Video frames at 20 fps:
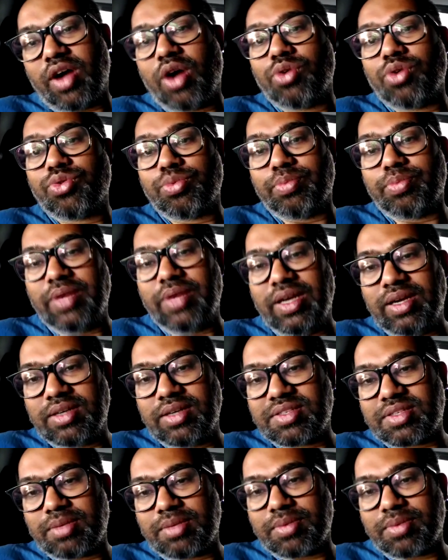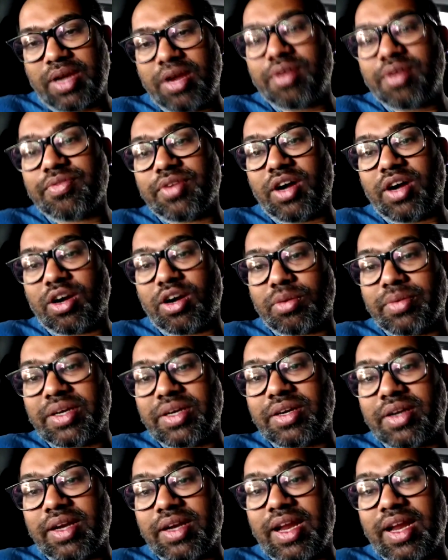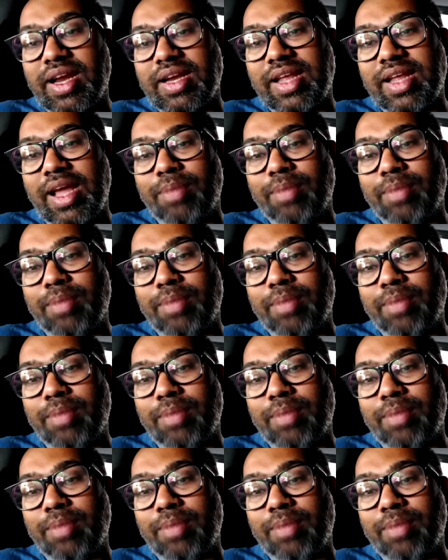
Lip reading: how to build some kind of a augmented reality